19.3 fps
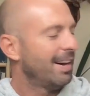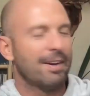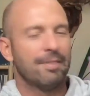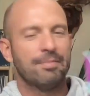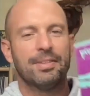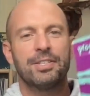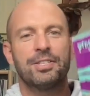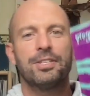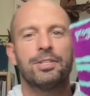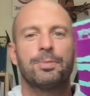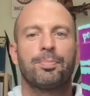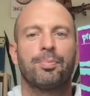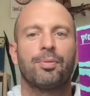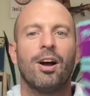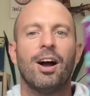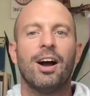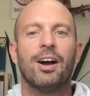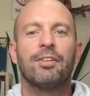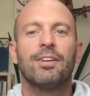This is
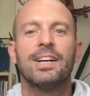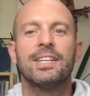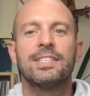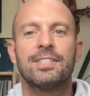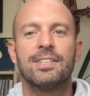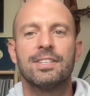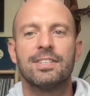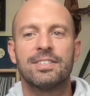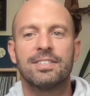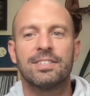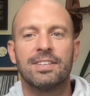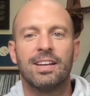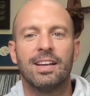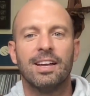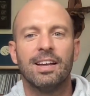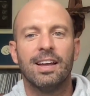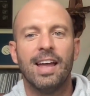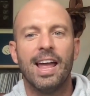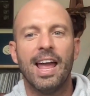Progress's
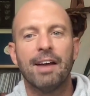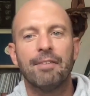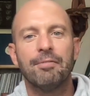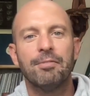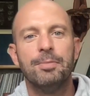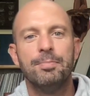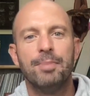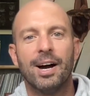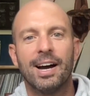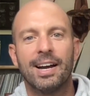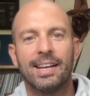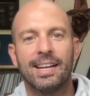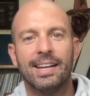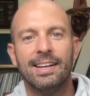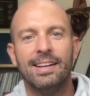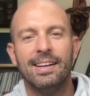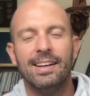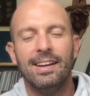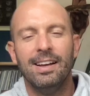
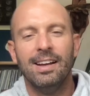Everybody.